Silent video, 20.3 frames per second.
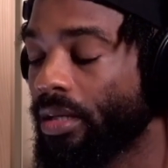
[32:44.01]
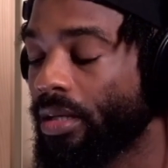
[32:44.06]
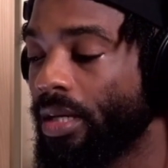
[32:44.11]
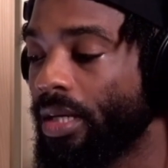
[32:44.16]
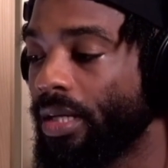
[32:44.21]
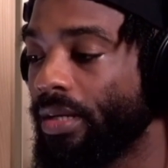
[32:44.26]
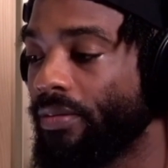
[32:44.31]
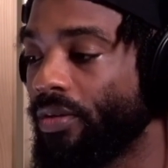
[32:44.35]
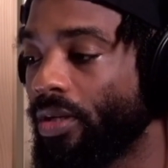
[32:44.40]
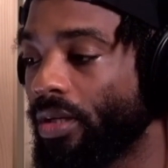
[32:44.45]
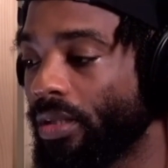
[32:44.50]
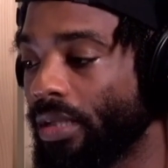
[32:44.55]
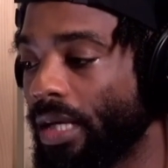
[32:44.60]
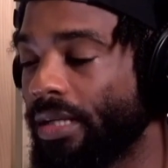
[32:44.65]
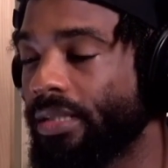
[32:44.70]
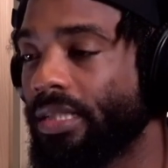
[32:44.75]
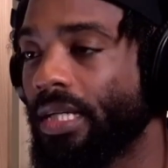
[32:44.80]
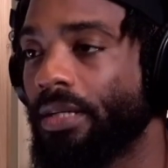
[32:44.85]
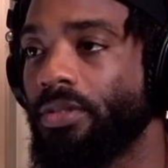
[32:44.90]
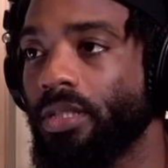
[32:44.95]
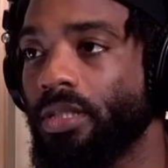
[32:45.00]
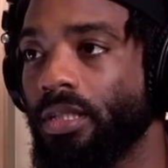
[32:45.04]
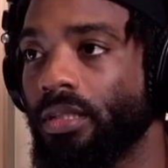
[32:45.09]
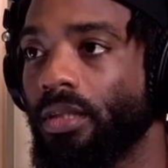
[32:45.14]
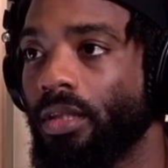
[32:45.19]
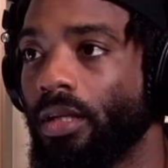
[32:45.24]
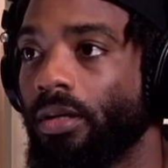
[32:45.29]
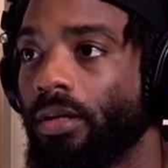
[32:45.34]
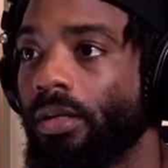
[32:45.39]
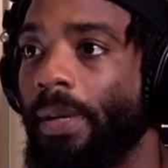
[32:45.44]
you know, a lot of times you can
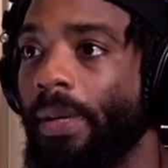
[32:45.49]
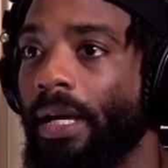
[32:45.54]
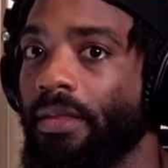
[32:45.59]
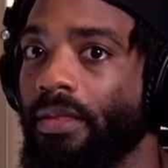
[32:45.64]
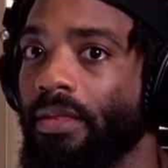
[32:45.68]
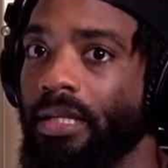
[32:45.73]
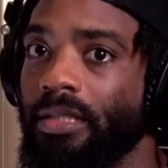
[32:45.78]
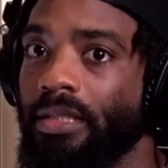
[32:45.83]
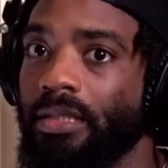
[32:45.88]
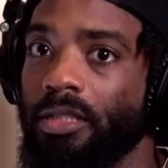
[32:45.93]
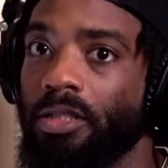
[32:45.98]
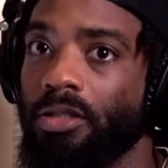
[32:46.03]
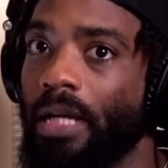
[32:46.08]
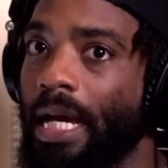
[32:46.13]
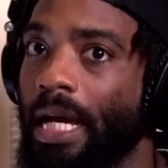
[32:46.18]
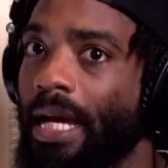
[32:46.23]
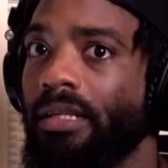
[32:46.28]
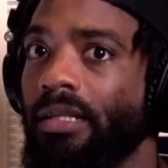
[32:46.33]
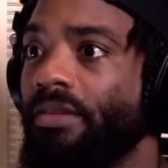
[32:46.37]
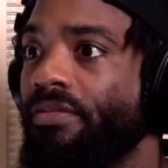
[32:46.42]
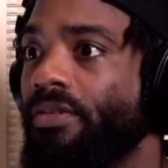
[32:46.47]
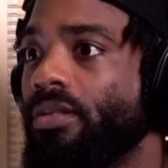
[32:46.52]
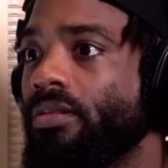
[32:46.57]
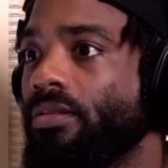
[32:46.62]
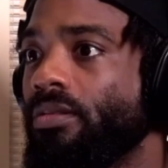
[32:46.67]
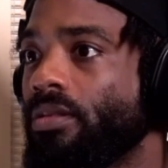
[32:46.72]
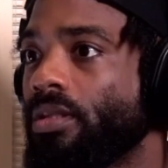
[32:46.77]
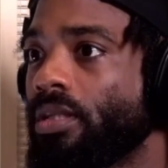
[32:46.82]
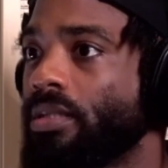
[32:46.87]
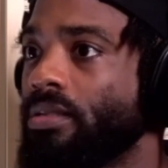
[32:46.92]
learn about things that you hadn't even
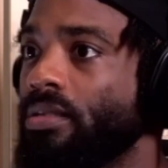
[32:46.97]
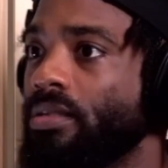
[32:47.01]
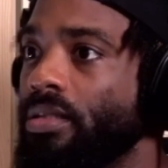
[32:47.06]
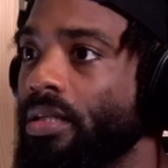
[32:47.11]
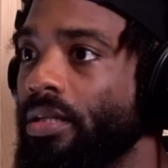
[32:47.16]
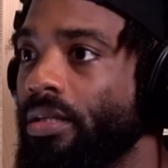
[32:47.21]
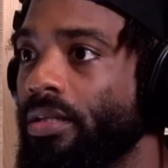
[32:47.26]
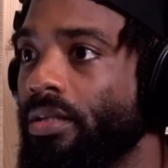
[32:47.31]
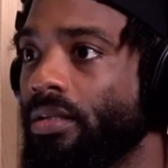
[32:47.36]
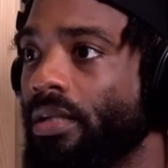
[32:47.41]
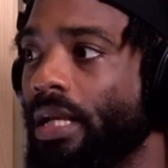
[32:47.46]
considered.